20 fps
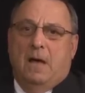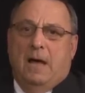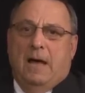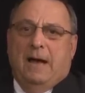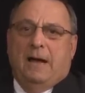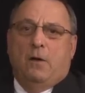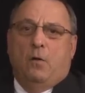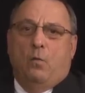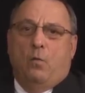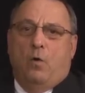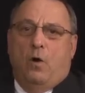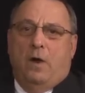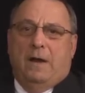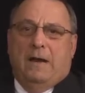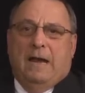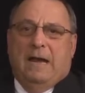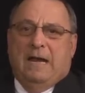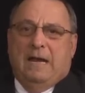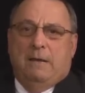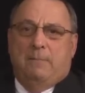I don't
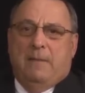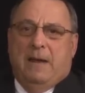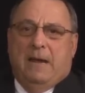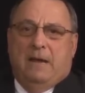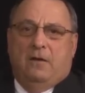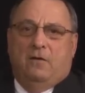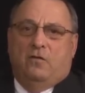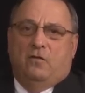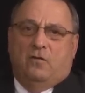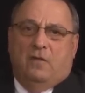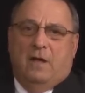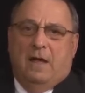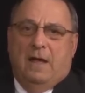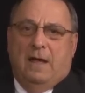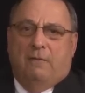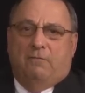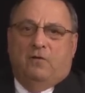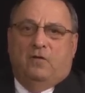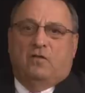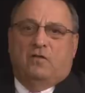want any Mainers to
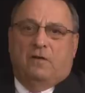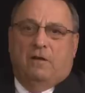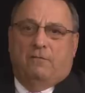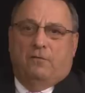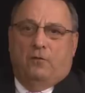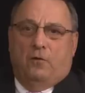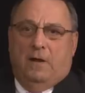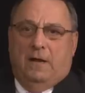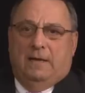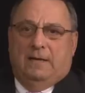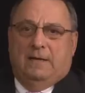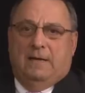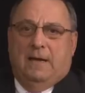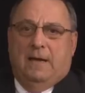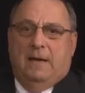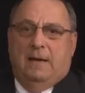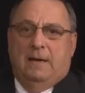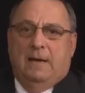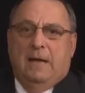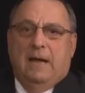have to suffer like
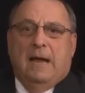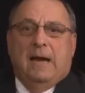that,